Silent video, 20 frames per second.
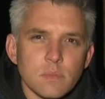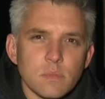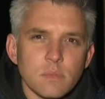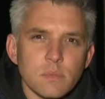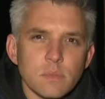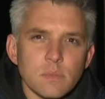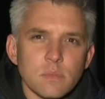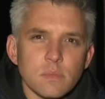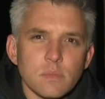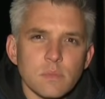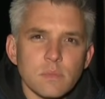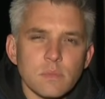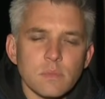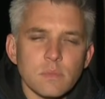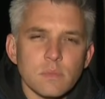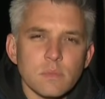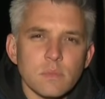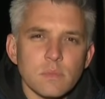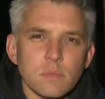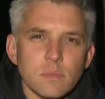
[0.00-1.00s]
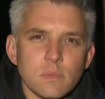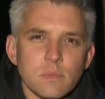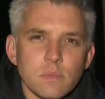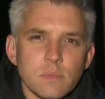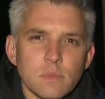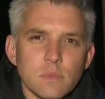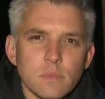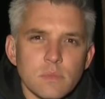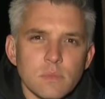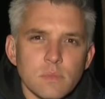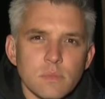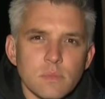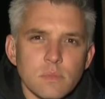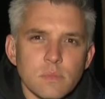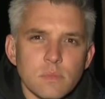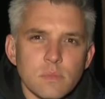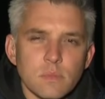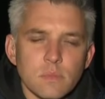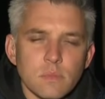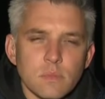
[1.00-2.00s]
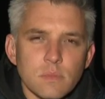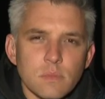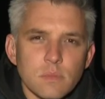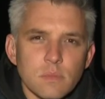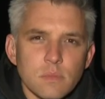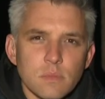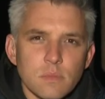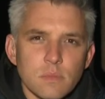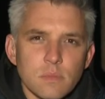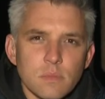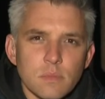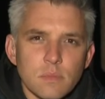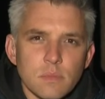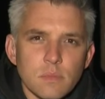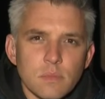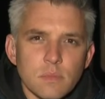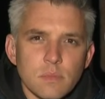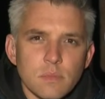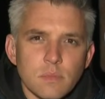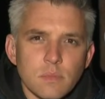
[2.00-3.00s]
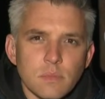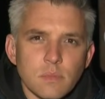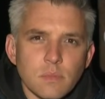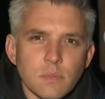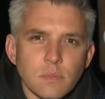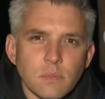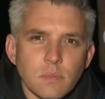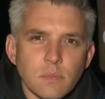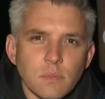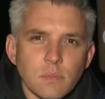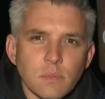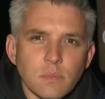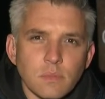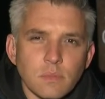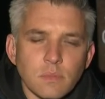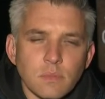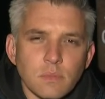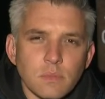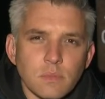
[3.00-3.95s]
(silent)